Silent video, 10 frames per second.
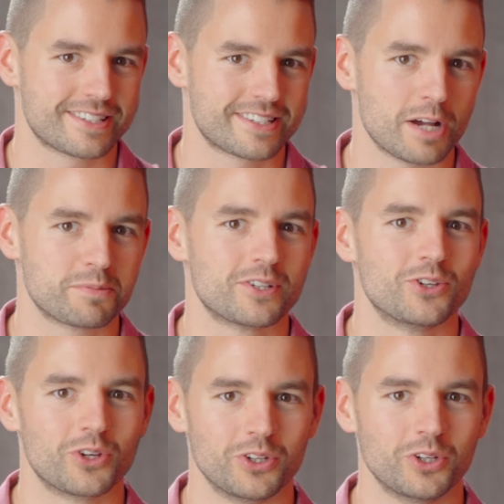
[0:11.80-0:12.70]
steps
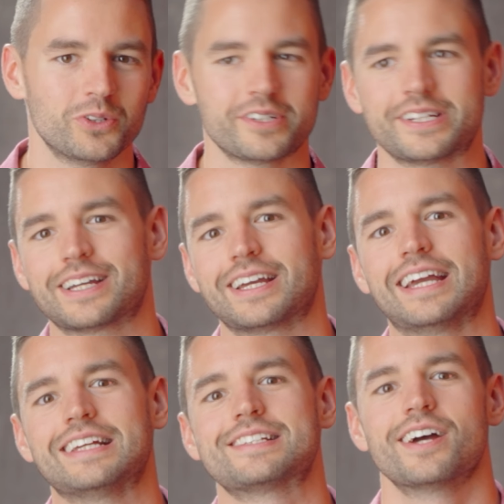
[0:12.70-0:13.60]
you can do to take
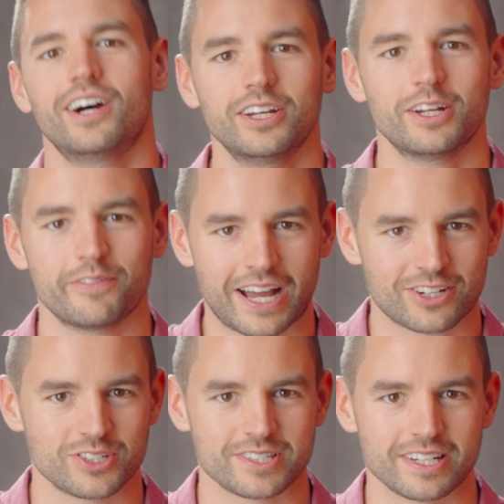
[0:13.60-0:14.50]
a ton of
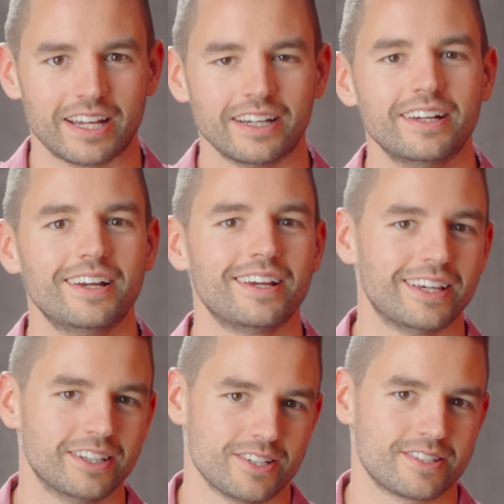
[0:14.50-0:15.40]
action today
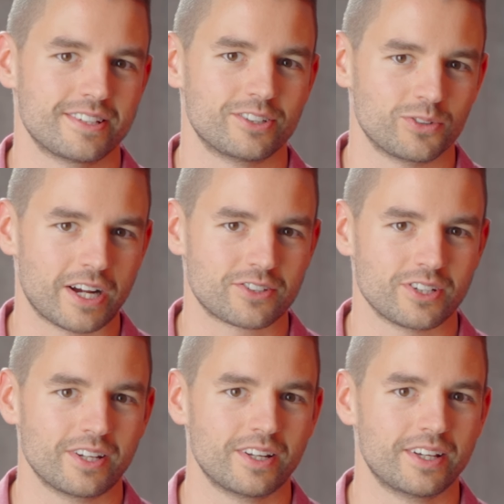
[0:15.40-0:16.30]
in this direction.